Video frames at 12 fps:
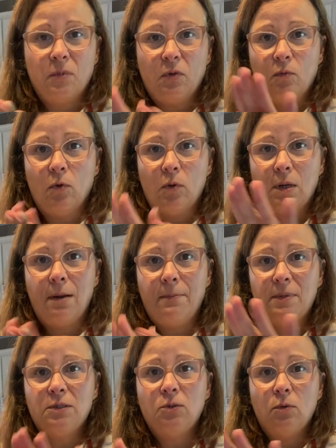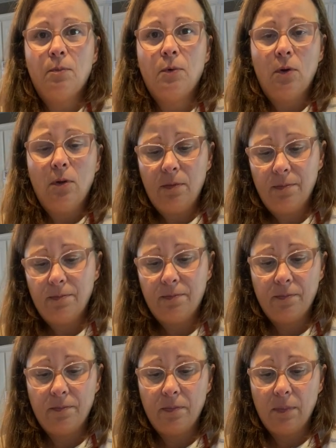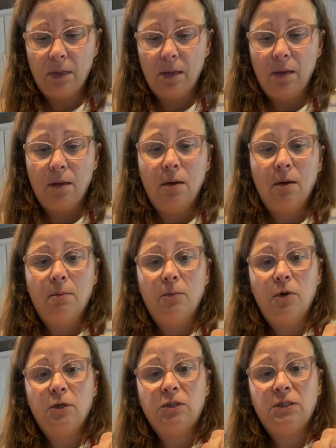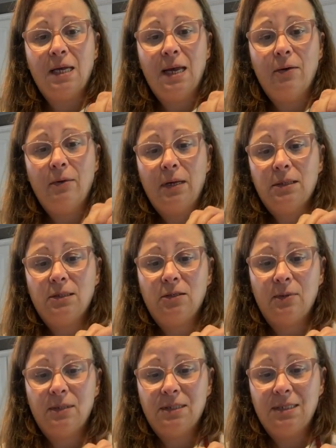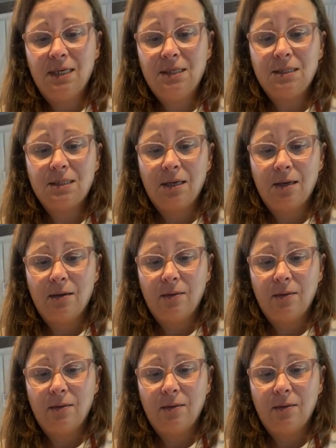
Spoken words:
Roll it up into a ball. Push down into a disc.